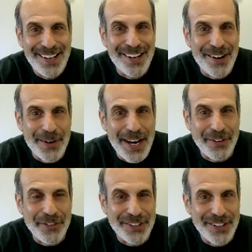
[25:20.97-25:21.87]

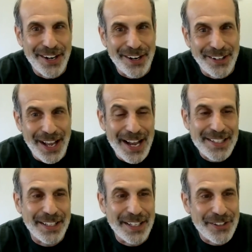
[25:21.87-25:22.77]
announce it to their
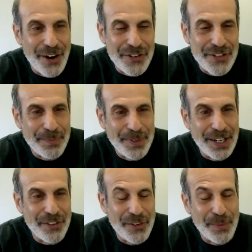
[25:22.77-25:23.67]
class and encourage them to
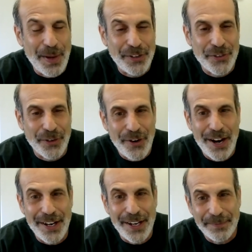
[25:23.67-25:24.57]
give us some extra
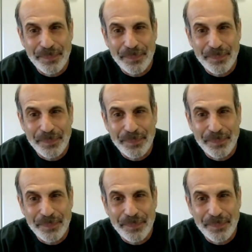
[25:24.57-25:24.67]
credit,